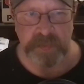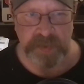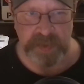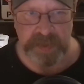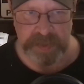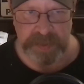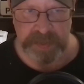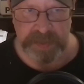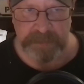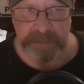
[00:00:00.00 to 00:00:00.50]
a
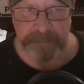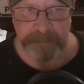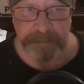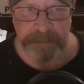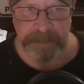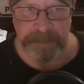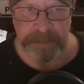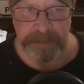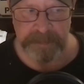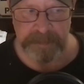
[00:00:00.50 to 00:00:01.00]
way
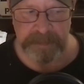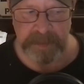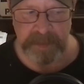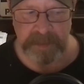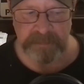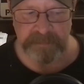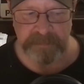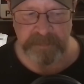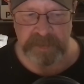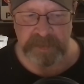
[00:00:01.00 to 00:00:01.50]

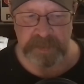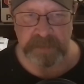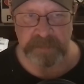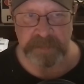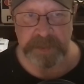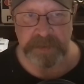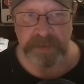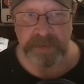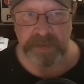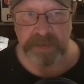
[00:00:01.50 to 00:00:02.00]
for us
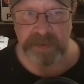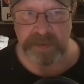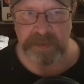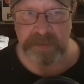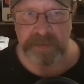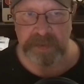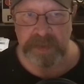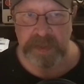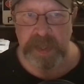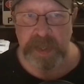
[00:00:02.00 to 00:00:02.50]
to be here at
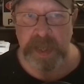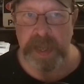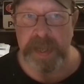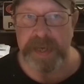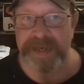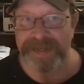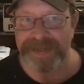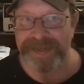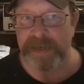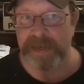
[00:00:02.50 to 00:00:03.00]
all,
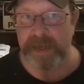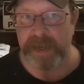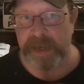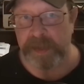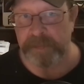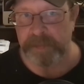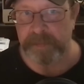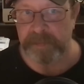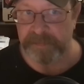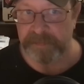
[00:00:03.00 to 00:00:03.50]
and it didn't
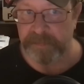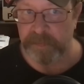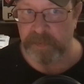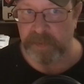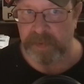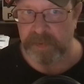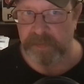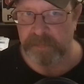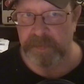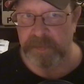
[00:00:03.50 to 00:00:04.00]
happen
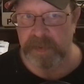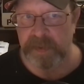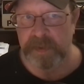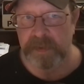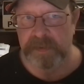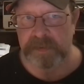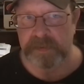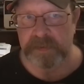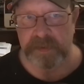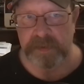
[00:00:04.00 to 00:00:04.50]
before.
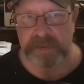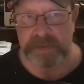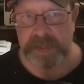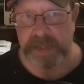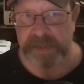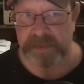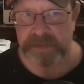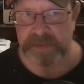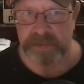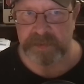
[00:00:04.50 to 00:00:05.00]

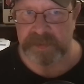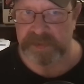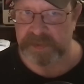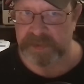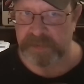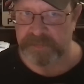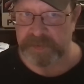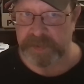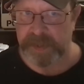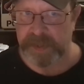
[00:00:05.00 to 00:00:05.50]

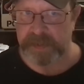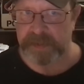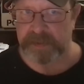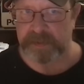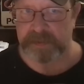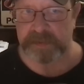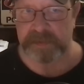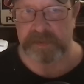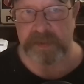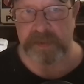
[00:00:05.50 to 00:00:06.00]
Dinosaurs never got
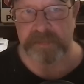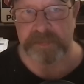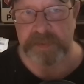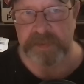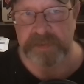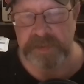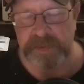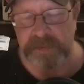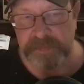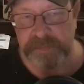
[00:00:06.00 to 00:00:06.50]
to this
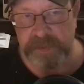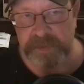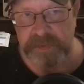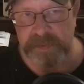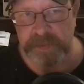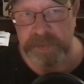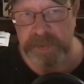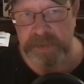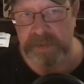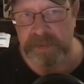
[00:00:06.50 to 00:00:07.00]
level so far
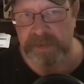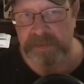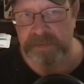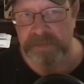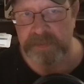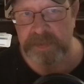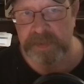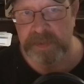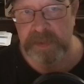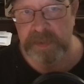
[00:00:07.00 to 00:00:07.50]
as we
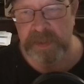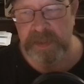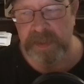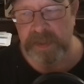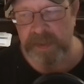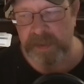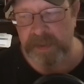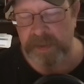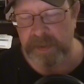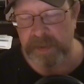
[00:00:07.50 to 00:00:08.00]
know,
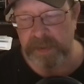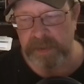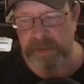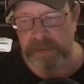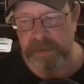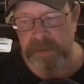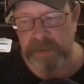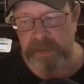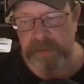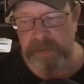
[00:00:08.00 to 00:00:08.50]

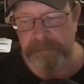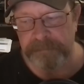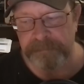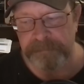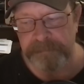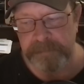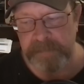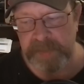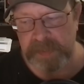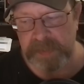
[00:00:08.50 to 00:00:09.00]
and
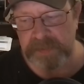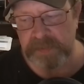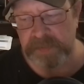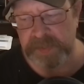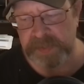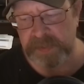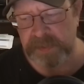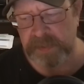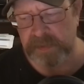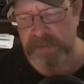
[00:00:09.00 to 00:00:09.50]
as a
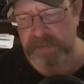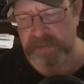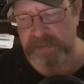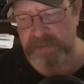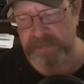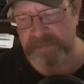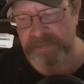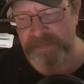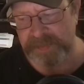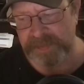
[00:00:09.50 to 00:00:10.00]
result,